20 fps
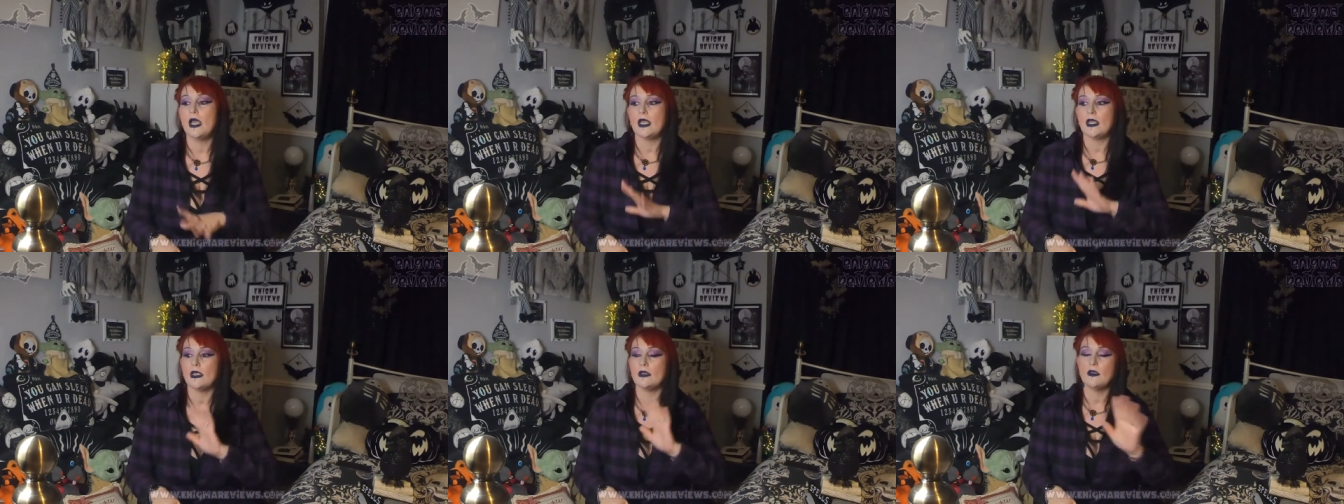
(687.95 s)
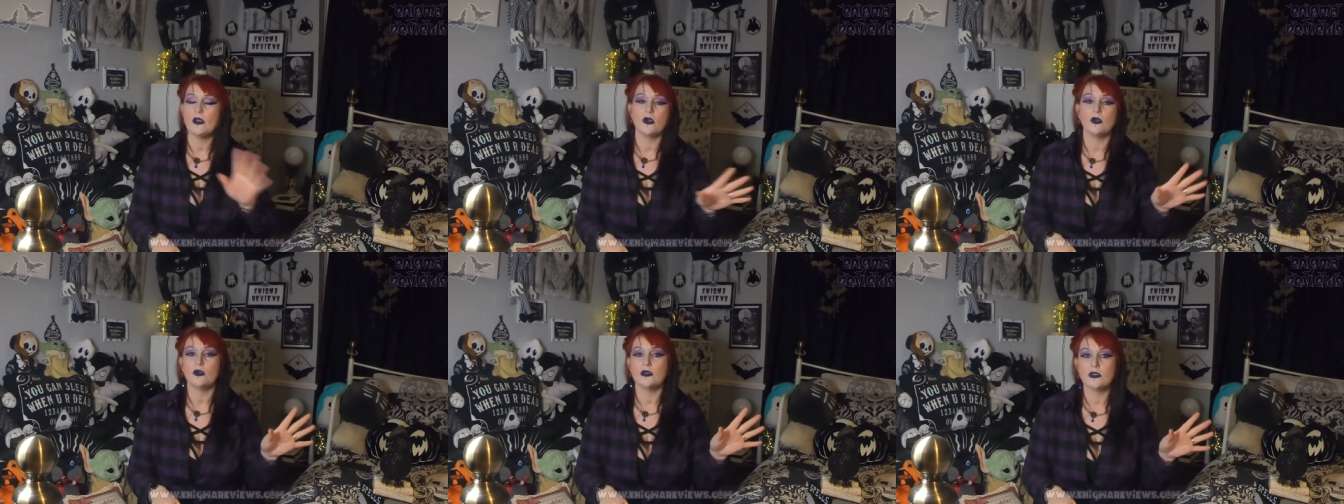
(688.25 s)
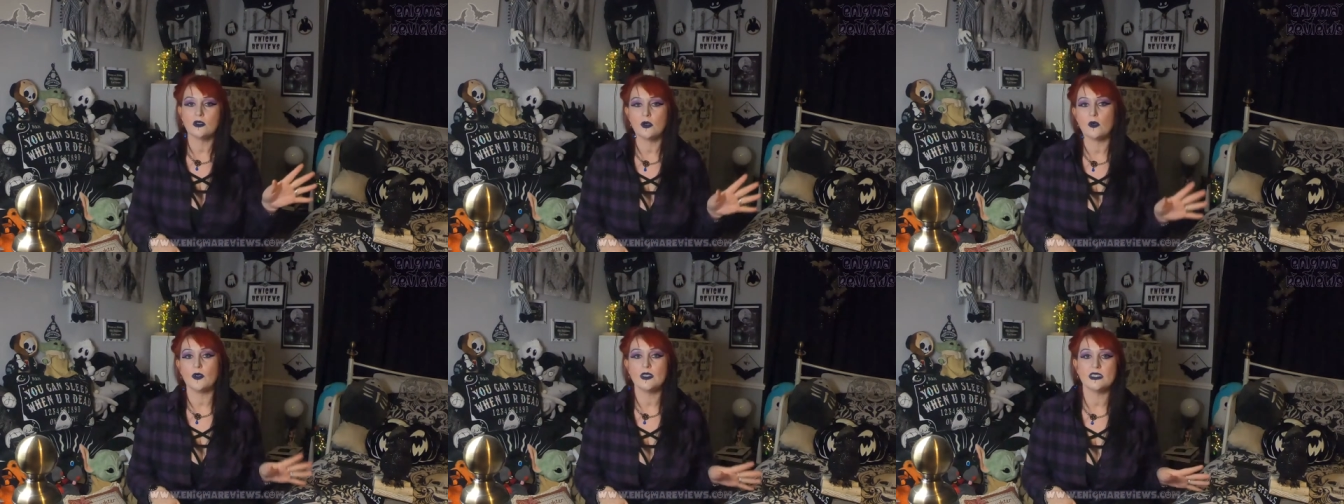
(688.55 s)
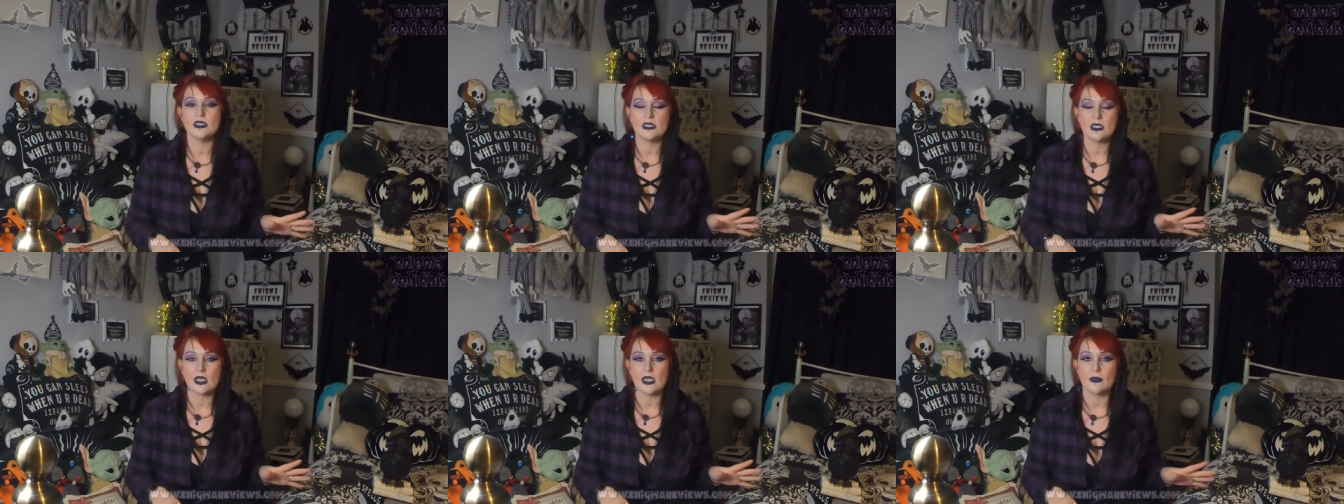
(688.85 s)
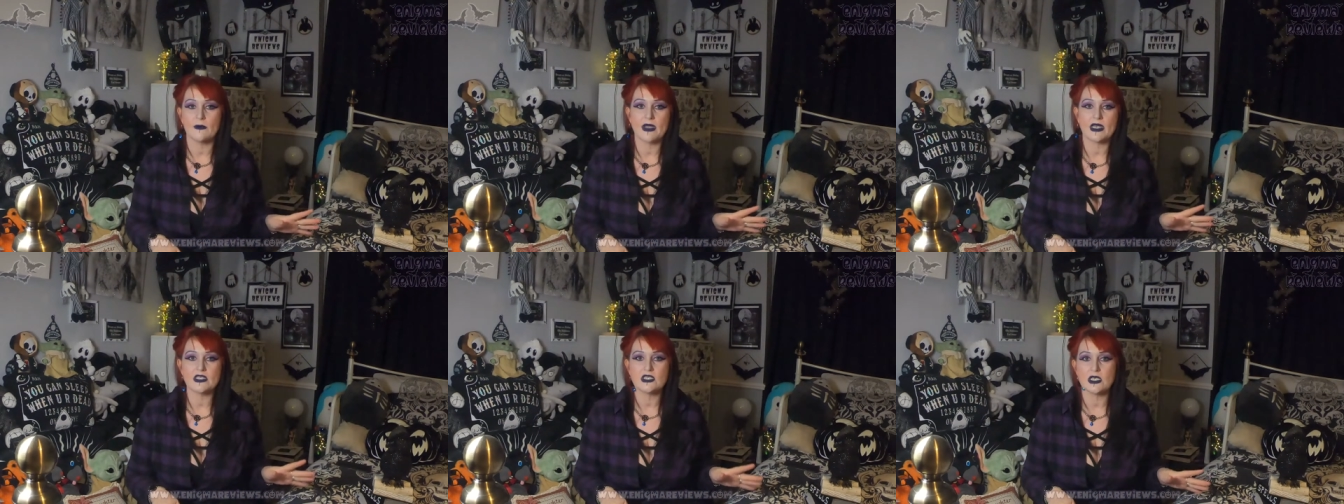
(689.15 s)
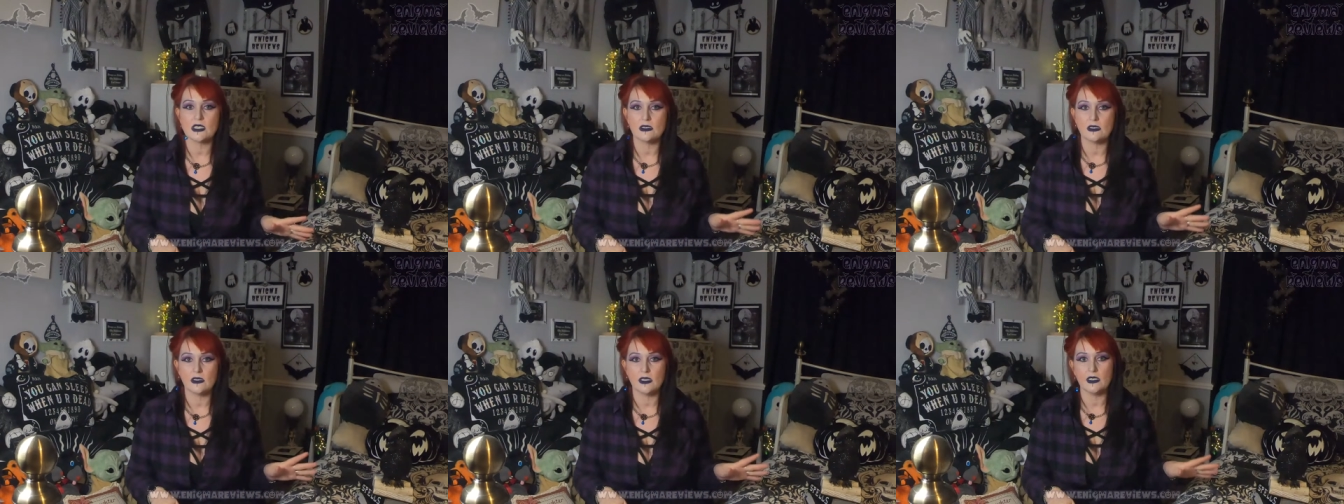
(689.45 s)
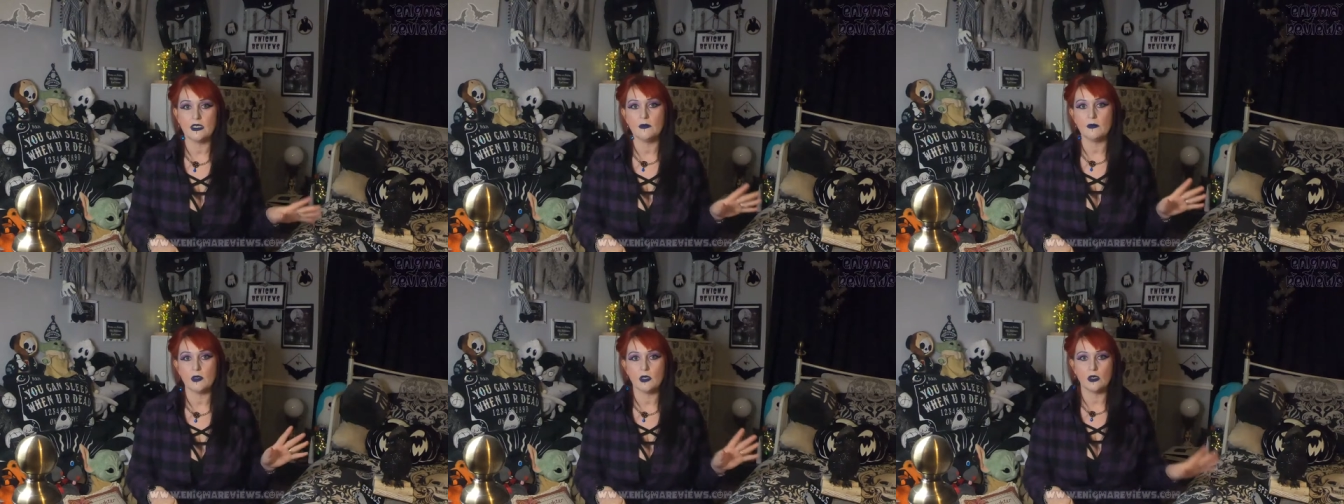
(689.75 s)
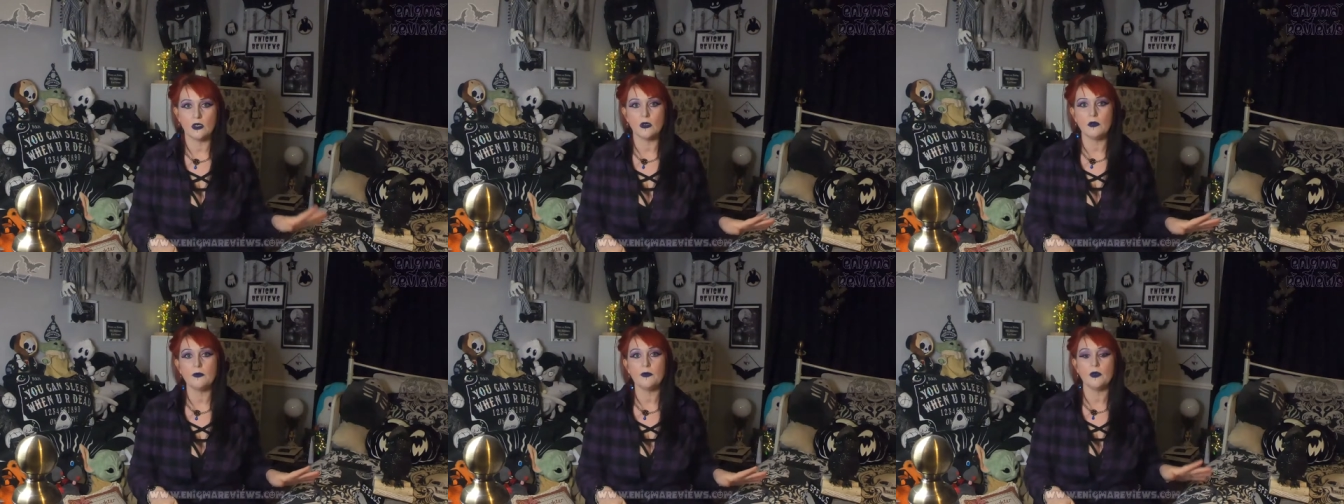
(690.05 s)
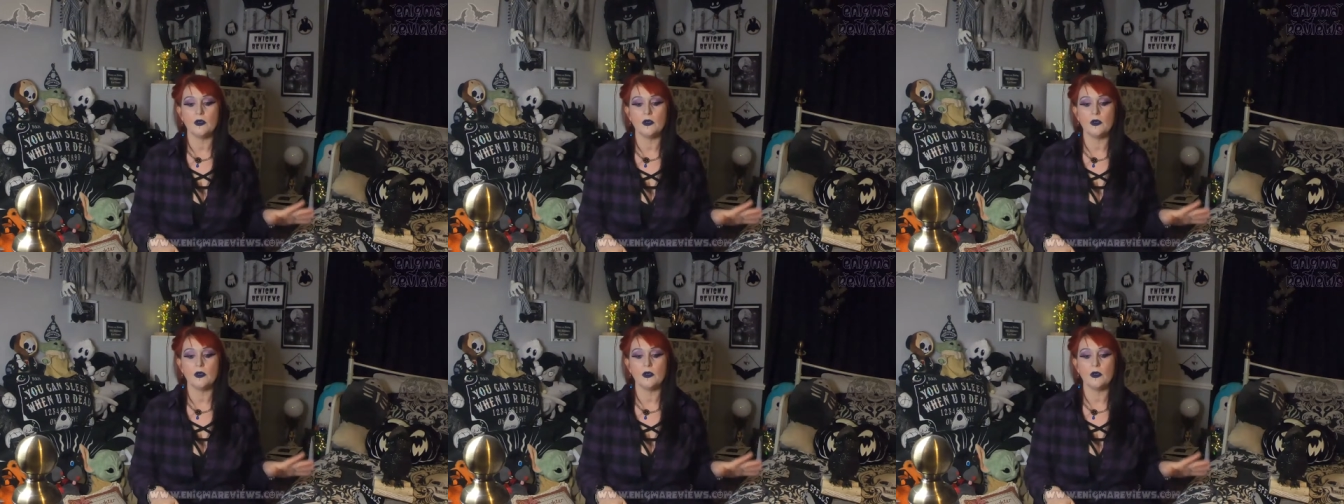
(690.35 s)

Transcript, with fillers: and I'm not going to go into that on my channel anymore.